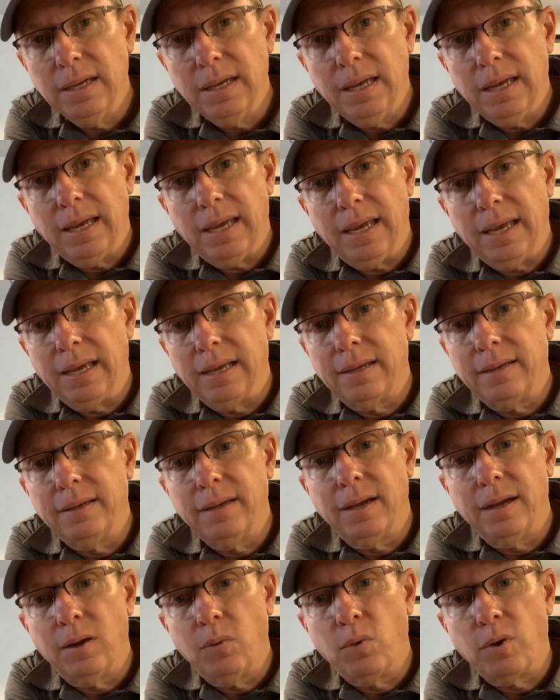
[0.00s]

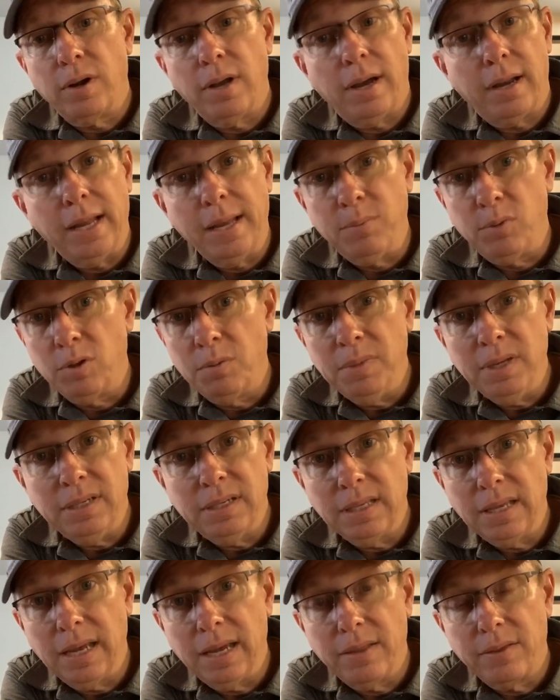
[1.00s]
We're not able to meet
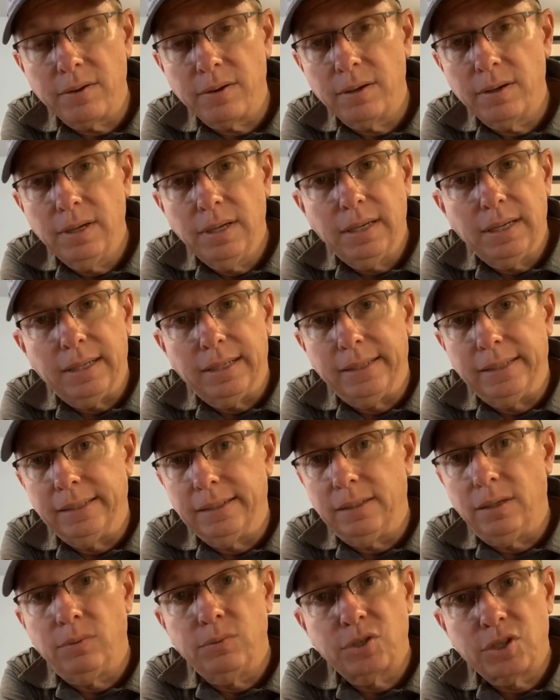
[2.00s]
together
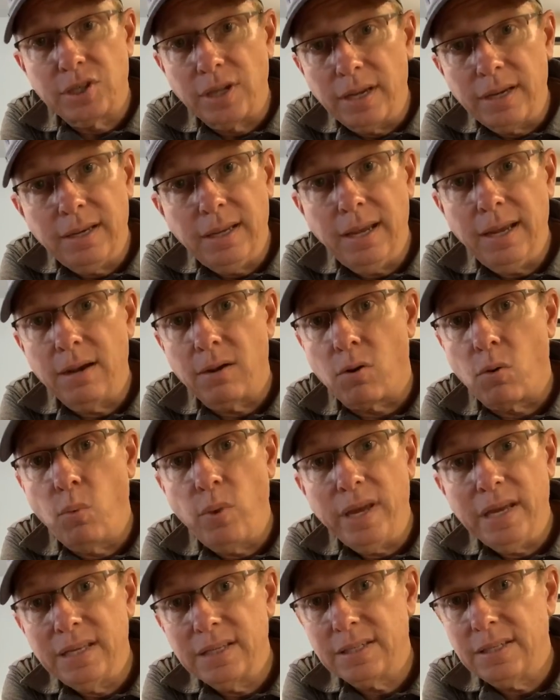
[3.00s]
on Sunday or
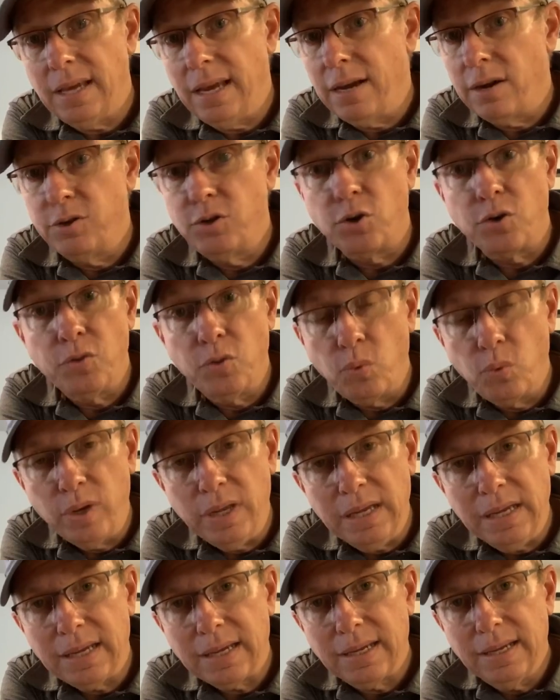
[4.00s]
Wednesday or during the
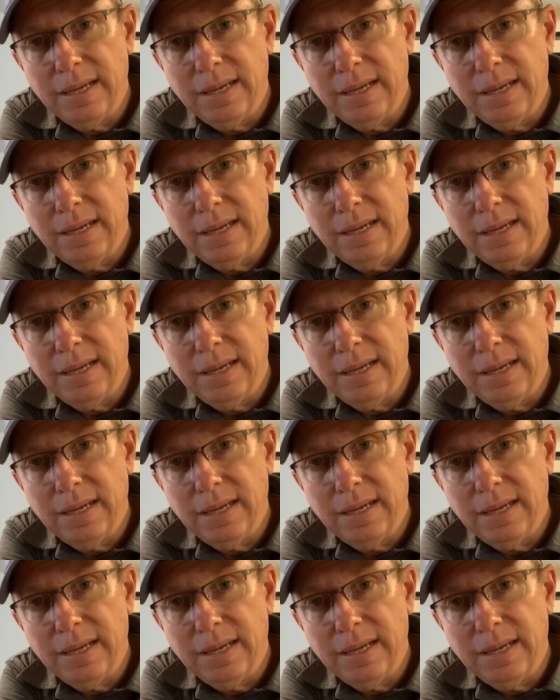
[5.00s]
week.